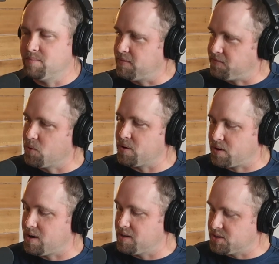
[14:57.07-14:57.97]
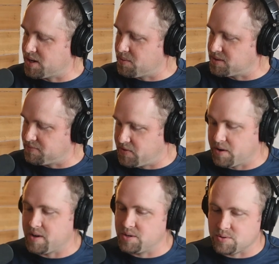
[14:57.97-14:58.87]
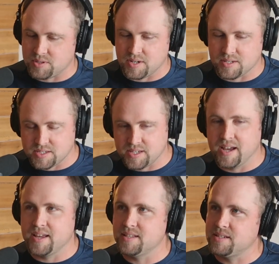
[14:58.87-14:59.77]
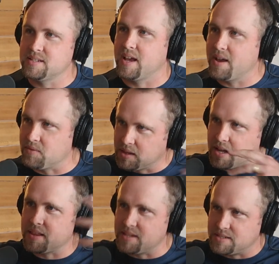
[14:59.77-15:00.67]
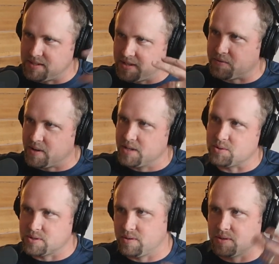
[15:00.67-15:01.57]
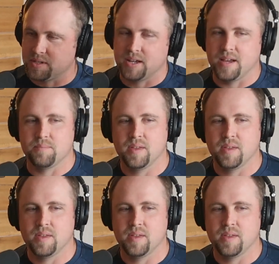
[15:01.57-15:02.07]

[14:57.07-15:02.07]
before college, I was very interested in sciences. I have a lot of these different interests all the time.